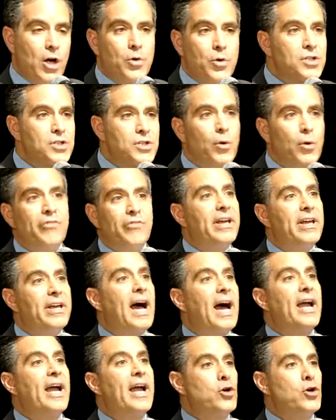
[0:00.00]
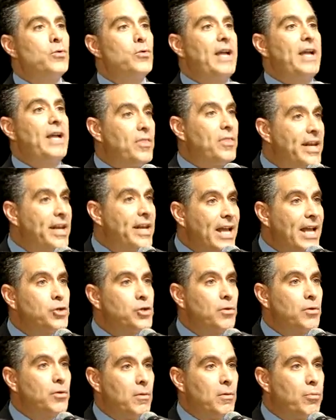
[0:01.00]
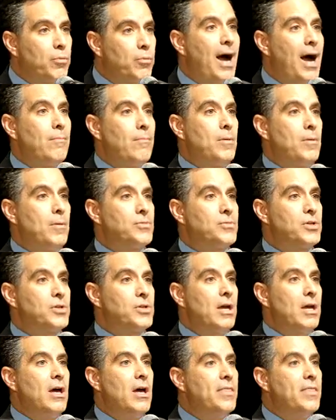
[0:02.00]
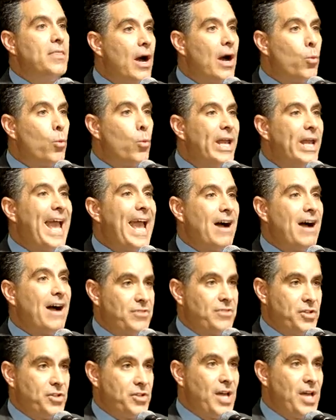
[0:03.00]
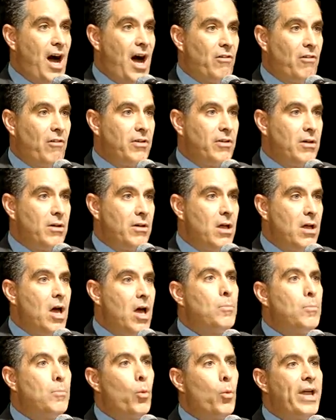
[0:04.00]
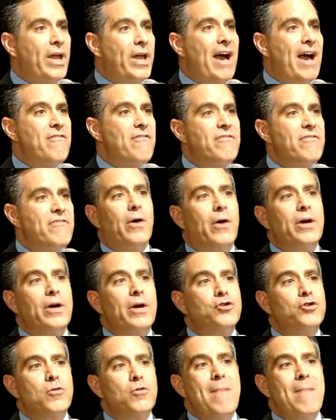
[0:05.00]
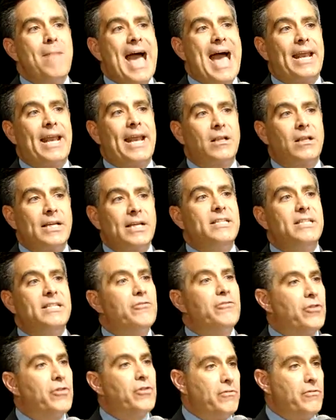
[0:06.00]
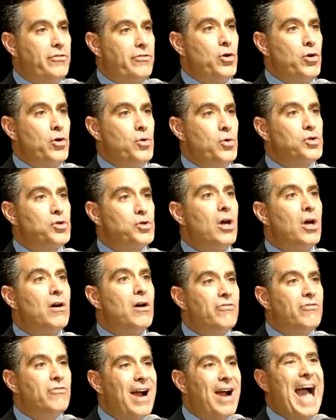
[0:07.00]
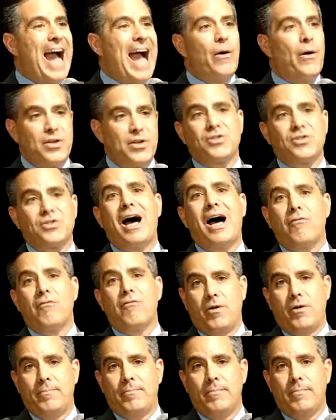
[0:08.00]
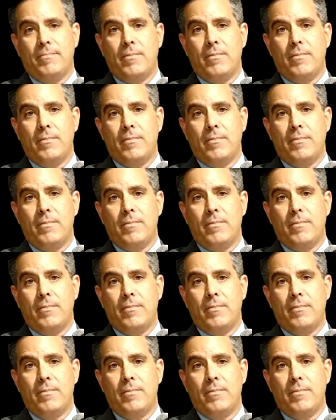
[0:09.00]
Chris Murphy and I agree on the nature of the problems that we have to solve. But we have very dramatically different views for how to solve them.